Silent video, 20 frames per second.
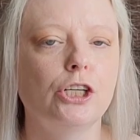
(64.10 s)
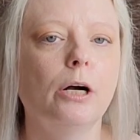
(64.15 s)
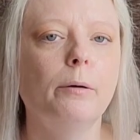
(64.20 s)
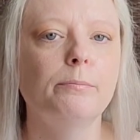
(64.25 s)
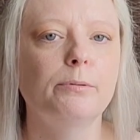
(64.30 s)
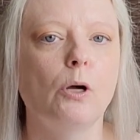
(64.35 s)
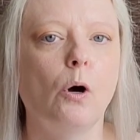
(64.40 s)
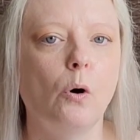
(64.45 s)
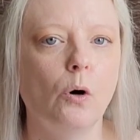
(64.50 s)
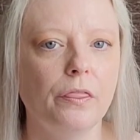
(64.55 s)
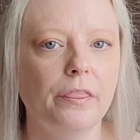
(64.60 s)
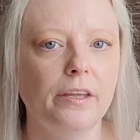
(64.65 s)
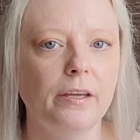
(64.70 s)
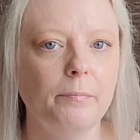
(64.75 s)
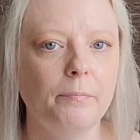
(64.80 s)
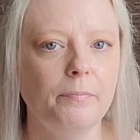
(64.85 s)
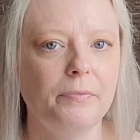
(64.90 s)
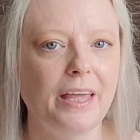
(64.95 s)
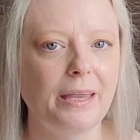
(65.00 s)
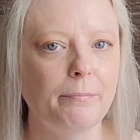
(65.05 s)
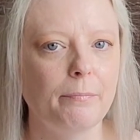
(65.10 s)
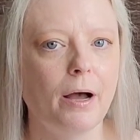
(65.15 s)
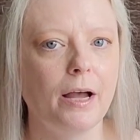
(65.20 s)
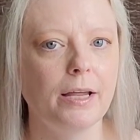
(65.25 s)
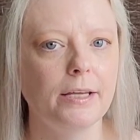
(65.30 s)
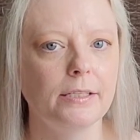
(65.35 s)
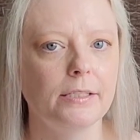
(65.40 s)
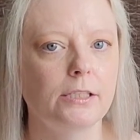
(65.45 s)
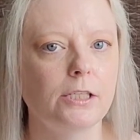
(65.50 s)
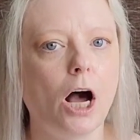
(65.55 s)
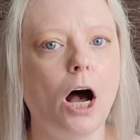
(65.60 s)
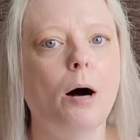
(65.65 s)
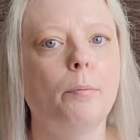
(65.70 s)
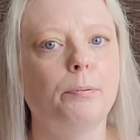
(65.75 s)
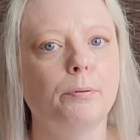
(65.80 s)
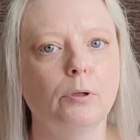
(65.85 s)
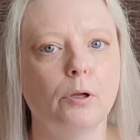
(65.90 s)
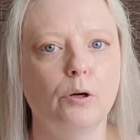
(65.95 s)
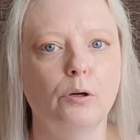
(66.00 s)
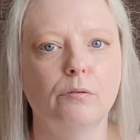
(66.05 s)
jumped on them, they might
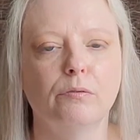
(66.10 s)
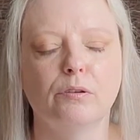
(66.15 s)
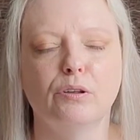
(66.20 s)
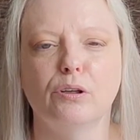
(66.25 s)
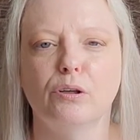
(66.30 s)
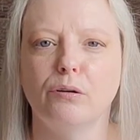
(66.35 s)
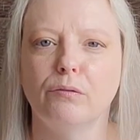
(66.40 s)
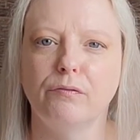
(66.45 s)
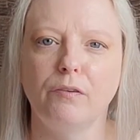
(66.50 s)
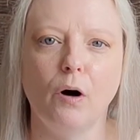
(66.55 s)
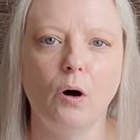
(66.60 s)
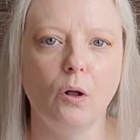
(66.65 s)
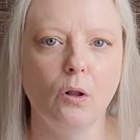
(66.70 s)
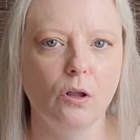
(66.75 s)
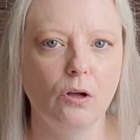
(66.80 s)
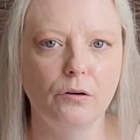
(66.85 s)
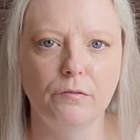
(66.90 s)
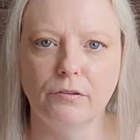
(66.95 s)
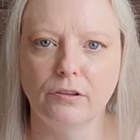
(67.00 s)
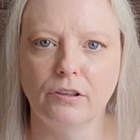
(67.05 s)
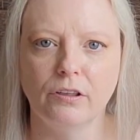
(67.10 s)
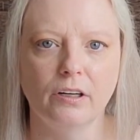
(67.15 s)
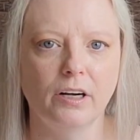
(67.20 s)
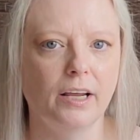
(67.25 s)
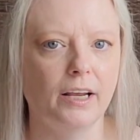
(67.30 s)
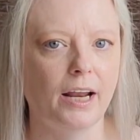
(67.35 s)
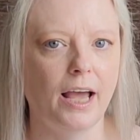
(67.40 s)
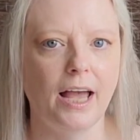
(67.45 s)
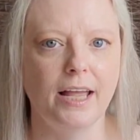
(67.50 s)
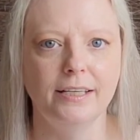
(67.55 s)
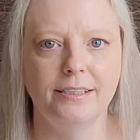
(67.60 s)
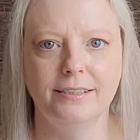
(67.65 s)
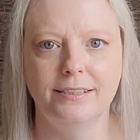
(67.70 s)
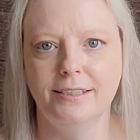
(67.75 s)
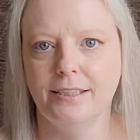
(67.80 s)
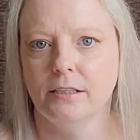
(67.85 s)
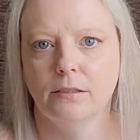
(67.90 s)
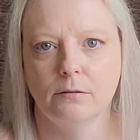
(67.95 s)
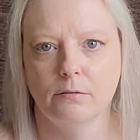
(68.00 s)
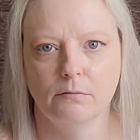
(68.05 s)
topple over or fall over, and I
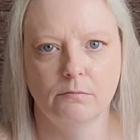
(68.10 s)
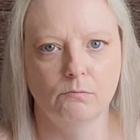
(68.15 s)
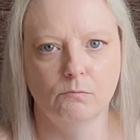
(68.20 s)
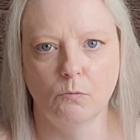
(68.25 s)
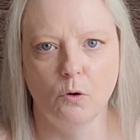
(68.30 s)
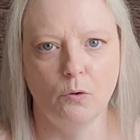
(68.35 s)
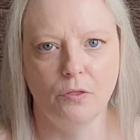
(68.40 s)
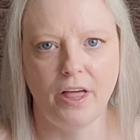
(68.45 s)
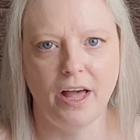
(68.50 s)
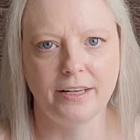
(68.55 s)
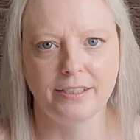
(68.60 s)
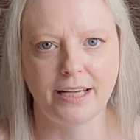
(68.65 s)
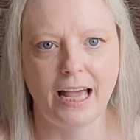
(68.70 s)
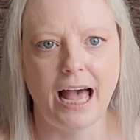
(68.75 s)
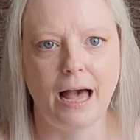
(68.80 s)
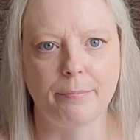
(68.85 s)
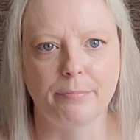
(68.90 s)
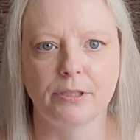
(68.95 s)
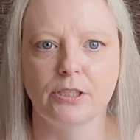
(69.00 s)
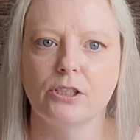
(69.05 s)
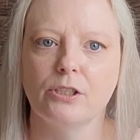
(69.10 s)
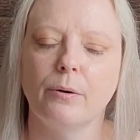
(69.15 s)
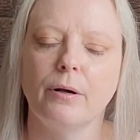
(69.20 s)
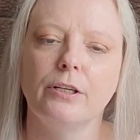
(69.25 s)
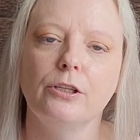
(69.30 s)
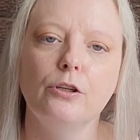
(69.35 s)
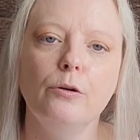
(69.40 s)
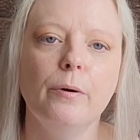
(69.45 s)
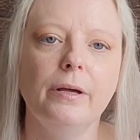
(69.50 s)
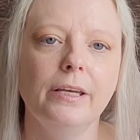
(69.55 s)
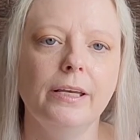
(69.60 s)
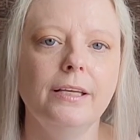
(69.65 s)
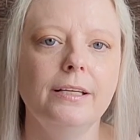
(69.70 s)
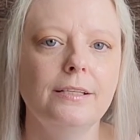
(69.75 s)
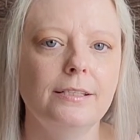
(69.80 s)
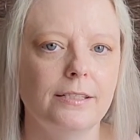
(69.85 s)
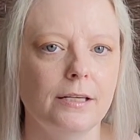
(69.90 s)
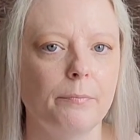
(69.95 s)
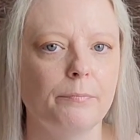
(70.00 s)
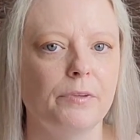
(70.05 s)
didn't want that to happen. So I knew I
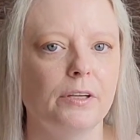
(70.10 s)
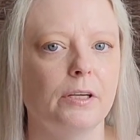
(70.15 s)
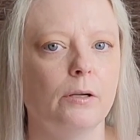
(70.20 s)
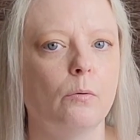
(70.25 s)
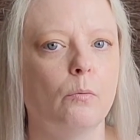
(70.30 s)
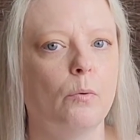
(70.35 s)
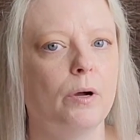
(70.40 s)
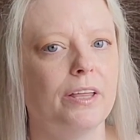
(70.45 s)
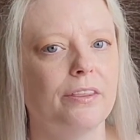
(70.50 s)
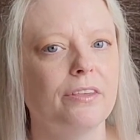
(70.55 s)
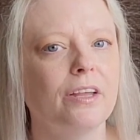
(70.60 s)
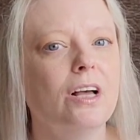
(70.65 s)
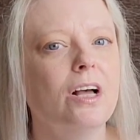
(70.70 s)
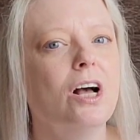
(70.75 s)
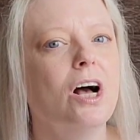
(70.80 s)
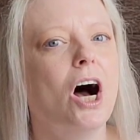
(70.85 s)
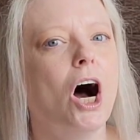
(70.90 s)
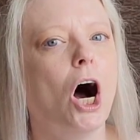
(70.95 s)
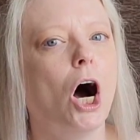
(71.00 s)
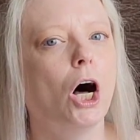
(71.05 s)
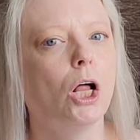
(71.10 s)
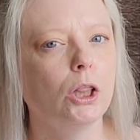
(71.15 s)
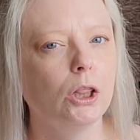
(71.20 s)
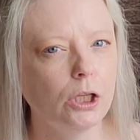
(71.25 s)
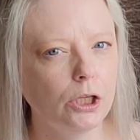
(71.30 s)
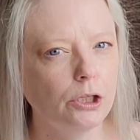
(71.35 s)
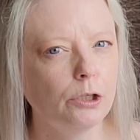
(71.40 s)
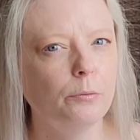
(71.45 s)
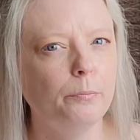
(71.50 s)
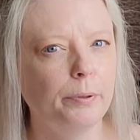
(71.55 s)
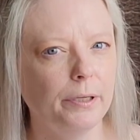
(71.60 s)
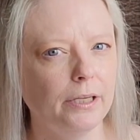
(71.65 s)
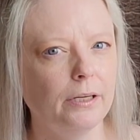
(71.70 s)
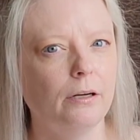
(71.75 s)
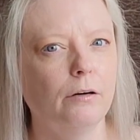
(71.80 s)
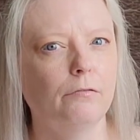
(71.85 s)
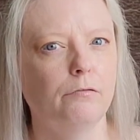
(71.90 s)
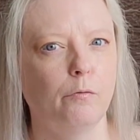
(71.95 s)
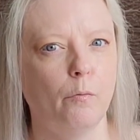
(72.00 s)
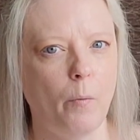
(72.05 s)
needed something with a little bit
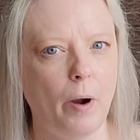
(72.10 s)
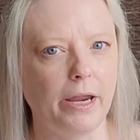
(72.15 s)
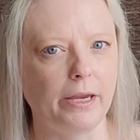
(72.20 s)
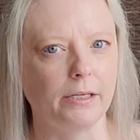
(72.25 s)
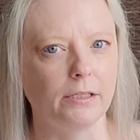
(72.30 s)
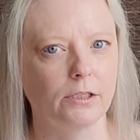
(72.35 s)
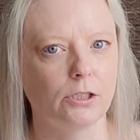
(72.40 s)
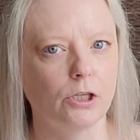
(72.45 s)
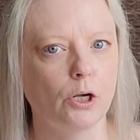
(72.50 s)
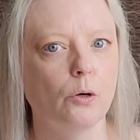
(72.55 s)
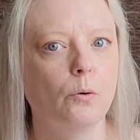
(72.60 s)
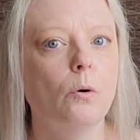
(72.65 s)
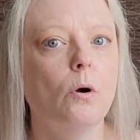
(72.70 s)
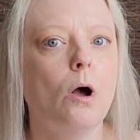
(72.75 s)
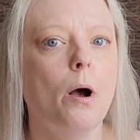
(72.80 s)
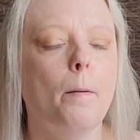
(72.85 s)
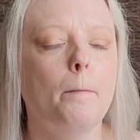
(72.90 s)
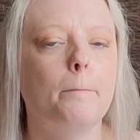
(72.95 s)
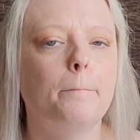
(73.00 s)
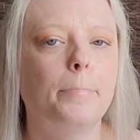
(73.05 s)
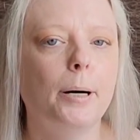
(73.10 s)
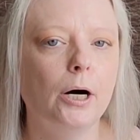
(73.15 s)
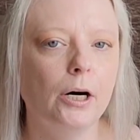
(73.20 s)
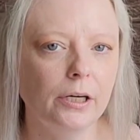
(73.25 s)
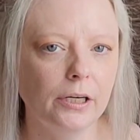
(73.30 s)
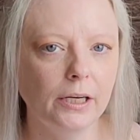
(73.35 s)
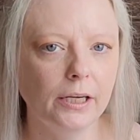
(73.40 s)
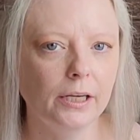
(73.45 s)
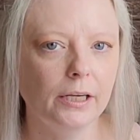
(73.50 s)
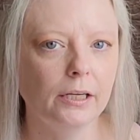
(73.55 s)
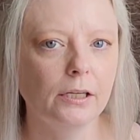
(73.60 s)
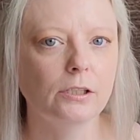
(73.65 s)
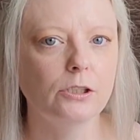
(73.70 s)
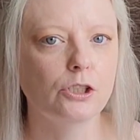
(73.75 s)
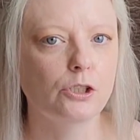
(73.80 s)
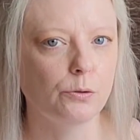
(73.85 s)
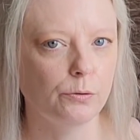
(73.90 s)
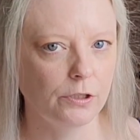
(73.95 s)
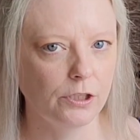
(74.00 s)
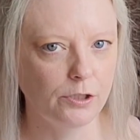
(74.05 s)
of weight. So putting
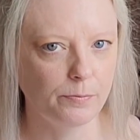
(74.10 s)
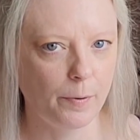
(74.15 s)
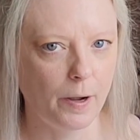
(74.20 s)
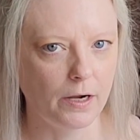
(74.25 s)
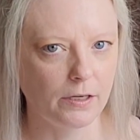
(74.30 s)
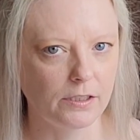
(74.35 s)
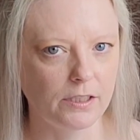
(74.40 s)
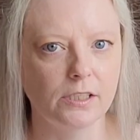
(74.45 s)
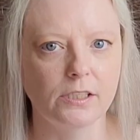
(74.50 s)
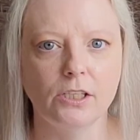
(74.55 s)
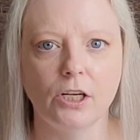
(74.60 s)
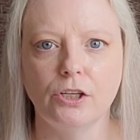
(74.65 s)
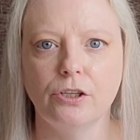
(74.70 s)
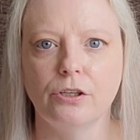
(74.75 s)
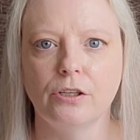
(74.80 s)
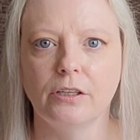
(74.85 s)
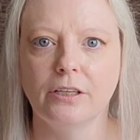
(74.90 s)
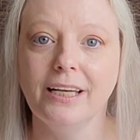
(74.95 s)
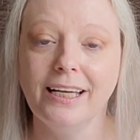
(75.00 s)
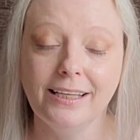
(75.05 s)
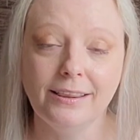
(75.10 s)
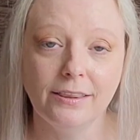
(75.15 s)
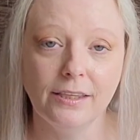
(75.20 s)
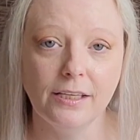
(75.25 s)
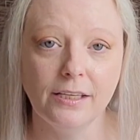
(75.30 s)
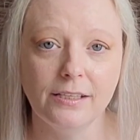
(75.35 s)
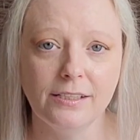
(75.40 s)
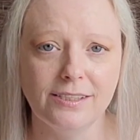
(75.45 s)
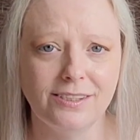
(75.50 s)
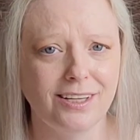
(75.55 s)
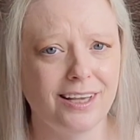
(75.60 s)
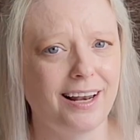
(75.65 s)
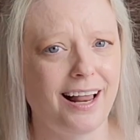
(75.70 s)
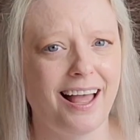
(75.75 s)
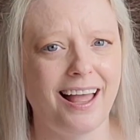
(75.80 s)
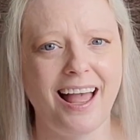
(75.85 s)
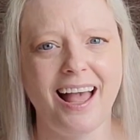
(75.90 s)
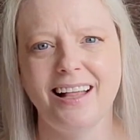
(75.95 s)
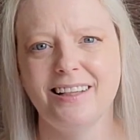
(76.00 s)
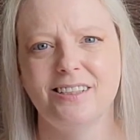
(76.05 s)
storage boxes underneath these that
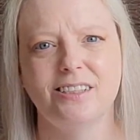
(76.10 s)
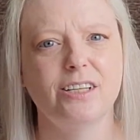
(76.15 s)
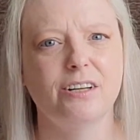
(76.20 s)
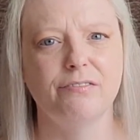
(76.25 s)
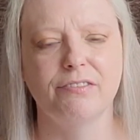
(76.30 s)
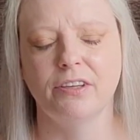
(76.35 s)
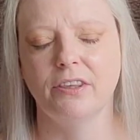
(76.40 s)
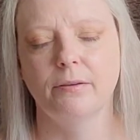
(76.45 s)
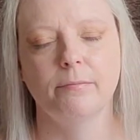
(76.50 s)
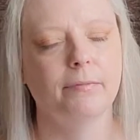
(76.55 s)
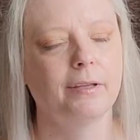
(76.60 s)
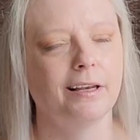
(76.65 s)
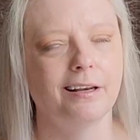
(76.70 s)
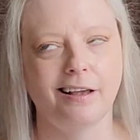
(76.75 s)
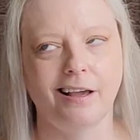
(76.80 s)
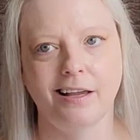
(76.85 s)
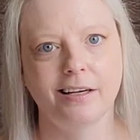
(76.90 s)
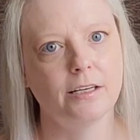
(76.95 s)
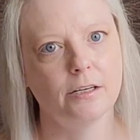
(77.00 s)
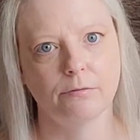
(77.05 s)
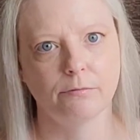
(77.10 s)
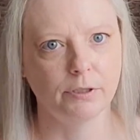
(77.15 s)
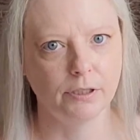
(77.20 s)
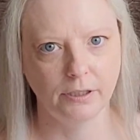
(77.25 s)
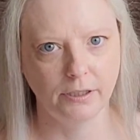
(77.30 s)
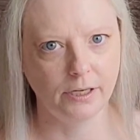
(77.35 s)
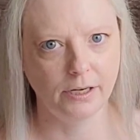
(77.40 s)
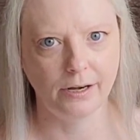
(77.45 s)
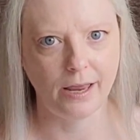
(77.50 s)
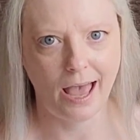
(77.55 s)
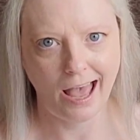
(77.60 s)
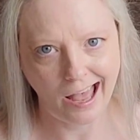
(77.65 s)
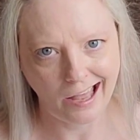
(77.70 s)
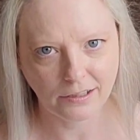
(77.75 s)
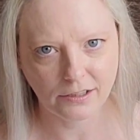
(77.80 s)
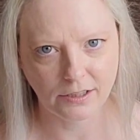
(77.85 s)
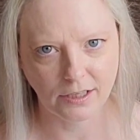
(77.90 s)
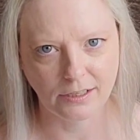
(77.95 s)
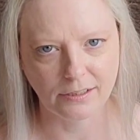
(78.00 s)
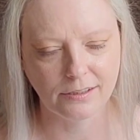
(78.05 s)
I had stuff in them that I didn't really need to
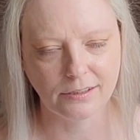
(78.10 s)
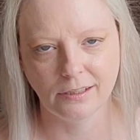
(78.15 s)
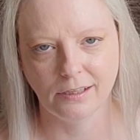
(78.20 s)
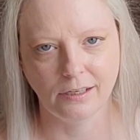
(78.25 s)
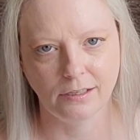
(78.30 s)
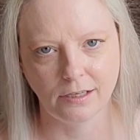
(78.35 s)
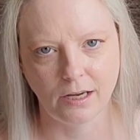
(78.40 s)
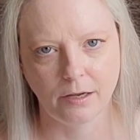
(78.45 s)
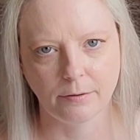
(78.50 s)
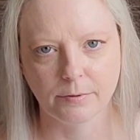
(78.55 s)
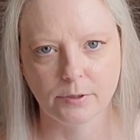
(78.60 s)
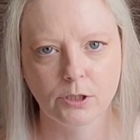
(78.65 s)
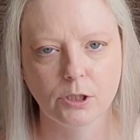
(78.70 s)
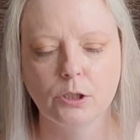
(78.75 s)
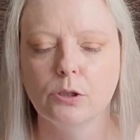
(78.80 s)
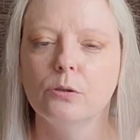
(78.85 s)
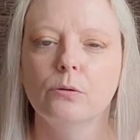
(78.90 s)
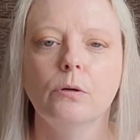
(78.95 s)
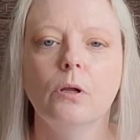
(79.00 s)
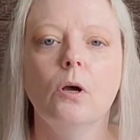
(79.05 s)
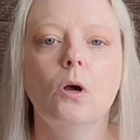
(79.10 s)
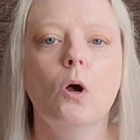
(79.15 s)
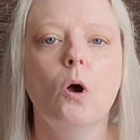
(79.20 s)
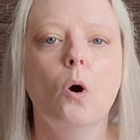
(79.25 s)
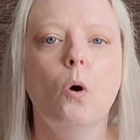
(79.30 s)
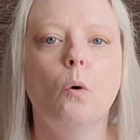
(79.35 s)
access anytime soon